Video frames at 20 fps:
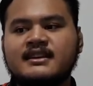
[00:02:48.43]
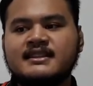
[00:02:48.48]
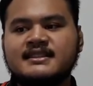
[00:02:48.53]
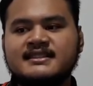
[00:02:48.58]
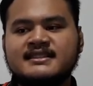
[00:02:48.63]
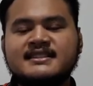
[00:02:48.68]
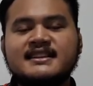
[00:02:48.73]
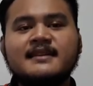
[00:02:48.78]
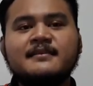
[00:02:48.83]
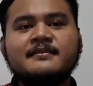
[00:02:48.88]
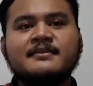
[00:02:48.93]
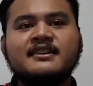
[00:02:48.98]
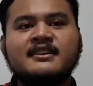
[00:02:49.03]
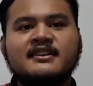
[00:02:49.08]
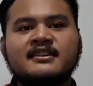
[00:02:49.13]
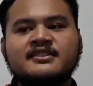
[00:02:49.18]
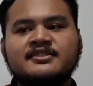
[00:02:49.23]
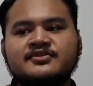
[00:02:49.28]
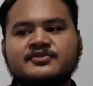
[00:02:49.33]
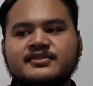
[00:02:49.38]
Some
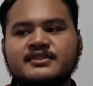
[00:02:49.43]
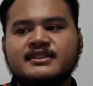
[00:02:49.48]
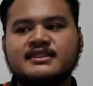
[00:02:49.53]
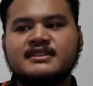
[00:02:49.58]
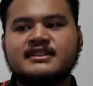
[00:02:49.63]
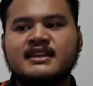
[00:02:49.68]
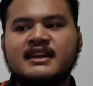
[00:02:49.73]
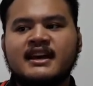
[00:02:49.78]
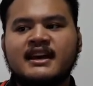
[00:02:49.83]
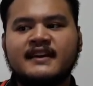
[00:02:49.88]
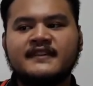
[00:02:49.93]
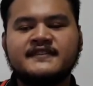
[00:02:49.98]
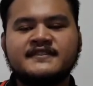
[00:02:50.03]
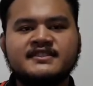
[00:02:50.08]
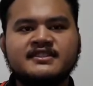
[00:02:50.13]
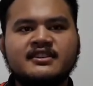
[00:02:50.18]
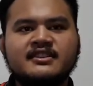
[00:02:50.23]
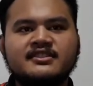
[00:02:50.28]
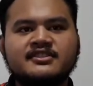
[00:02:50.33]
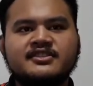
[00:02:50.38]
countries have
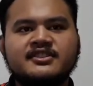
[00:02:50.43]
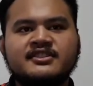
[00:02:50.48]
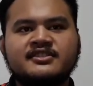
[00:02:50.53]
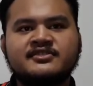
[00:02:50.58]
started their